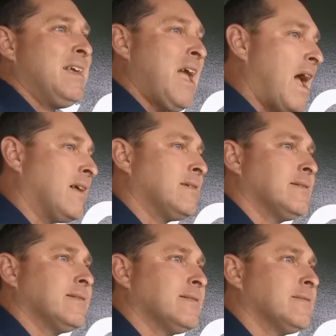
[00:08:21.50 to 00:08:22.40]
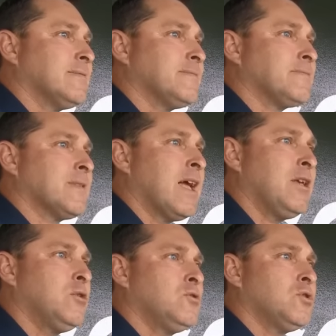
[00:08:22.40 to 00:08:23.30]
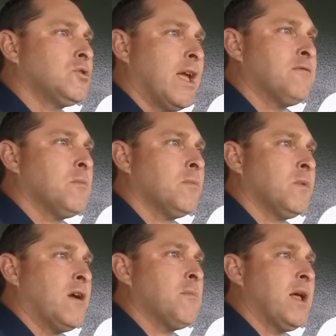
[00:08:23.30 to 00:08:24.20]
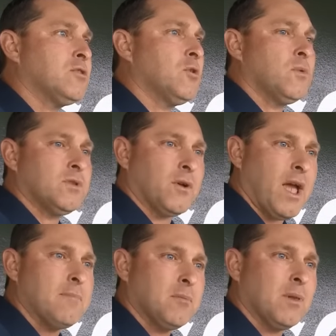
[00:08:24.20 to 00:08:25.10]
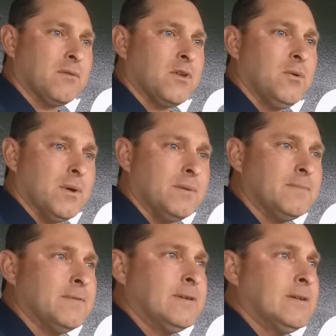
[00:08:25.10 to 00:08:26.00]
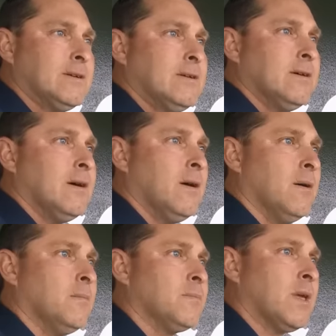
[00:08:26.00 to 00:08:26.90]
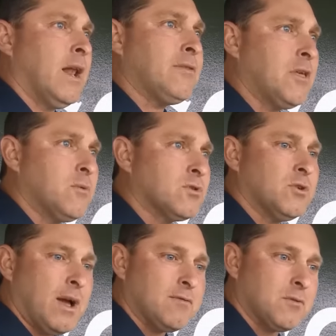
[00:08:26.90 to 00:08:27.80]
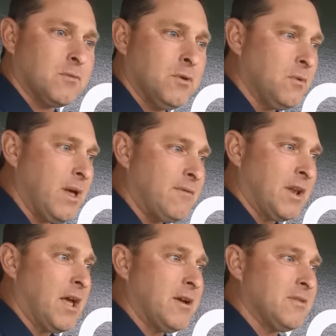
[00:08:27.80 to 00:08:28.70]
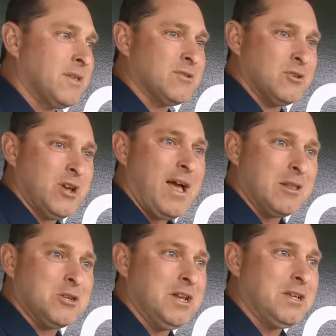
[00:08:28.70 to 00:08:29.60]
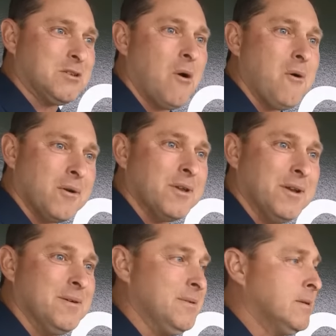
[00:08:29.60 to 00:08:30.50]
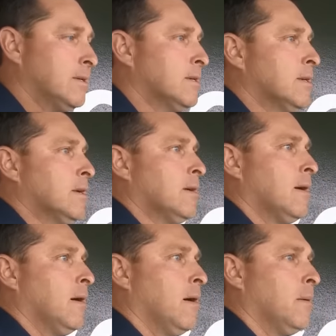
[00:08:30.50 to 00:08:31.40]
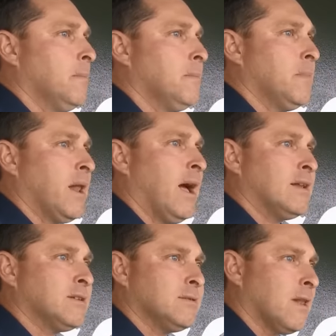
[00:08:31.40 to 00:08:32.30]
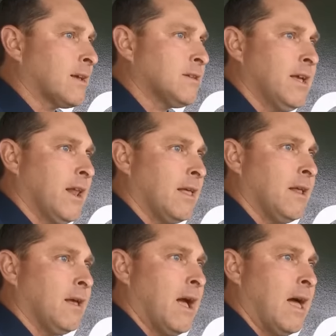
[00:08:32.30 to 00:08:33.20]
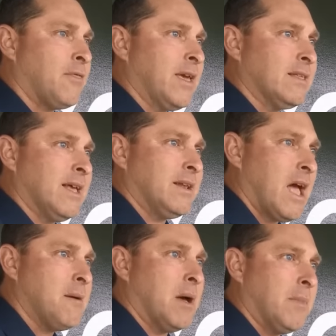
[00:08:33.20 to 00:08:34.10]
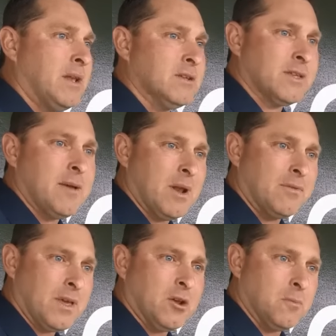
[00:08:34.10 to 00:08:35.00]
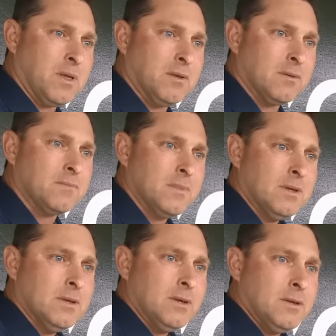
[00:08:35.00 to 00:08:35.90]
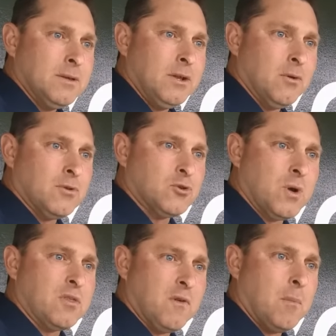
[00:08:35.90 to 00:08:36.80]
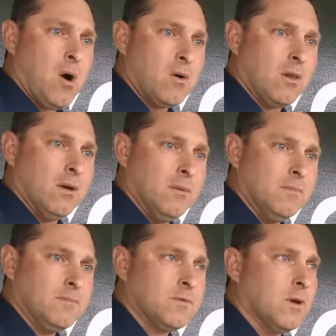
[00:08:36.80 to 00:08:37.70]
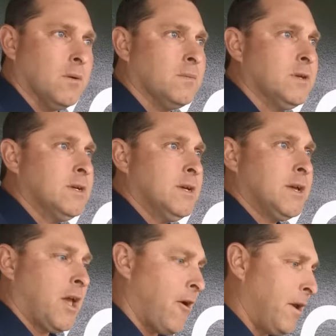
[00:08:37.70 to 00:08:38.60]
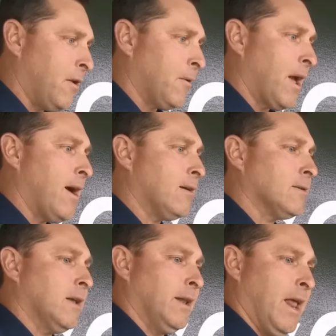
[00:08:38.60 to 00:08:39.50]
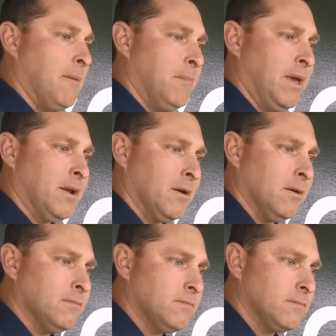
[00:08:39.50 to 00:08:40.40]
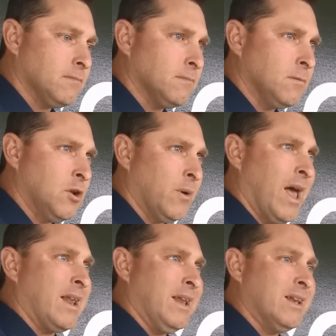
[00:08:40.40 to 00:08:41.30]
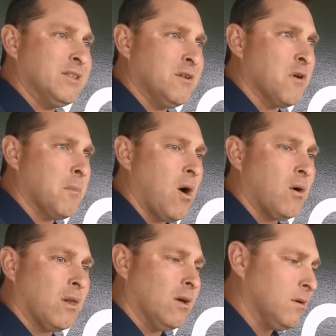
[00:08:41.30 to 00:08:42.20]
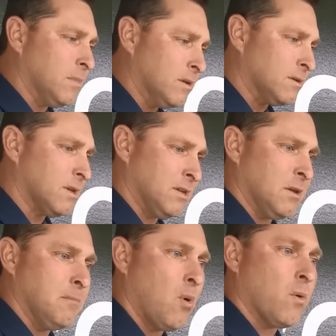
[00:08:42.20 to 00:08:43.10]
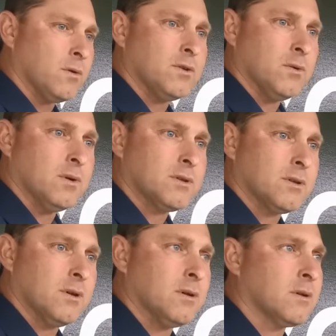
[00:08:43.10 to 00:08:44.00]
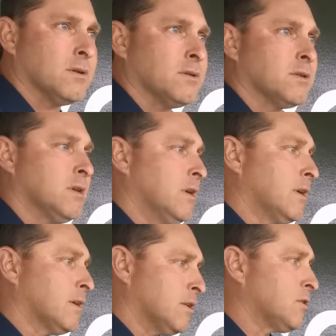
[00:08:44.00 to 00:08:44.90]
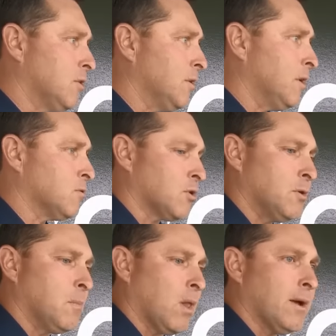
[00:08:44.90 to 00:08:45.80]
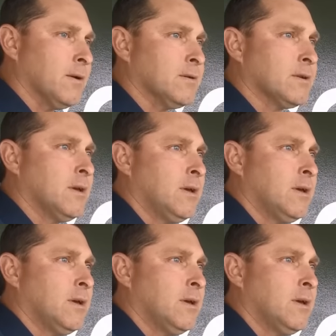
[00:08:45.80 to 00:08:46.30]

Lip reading: Yeah. You just everybody's doing what they're capable of doing, and I think we'll still have some. You know, we'll have a day that's a challenge. Hitting's hard, you know. But I think at that time I made the statement. I think it'll be the strength of our ball club. So carrying it on out and that being an identity of our ball club is important to us because it's good. Those are good players.